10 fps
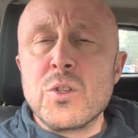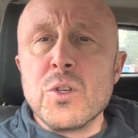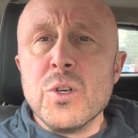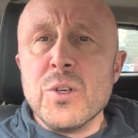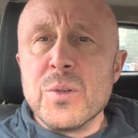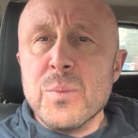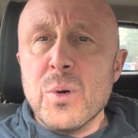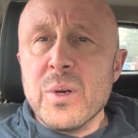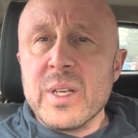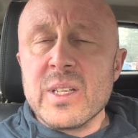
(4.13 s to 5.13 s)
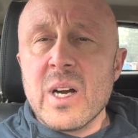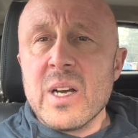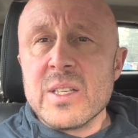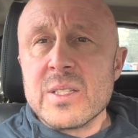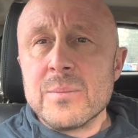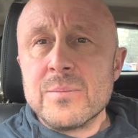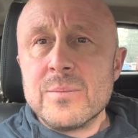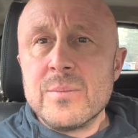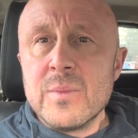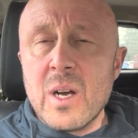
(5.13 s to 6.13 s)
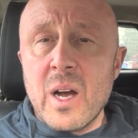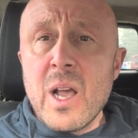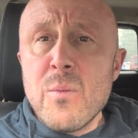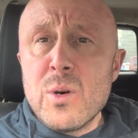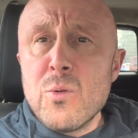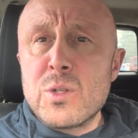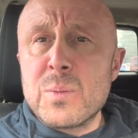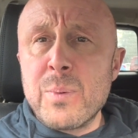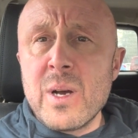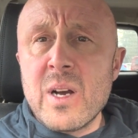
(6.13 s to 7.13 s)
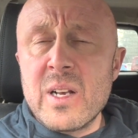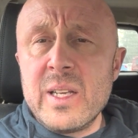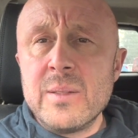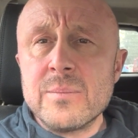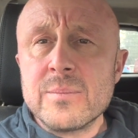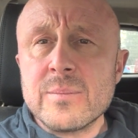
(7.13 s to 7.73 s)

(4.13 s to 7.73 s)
Good morning, guys. I hope we're all sparkly.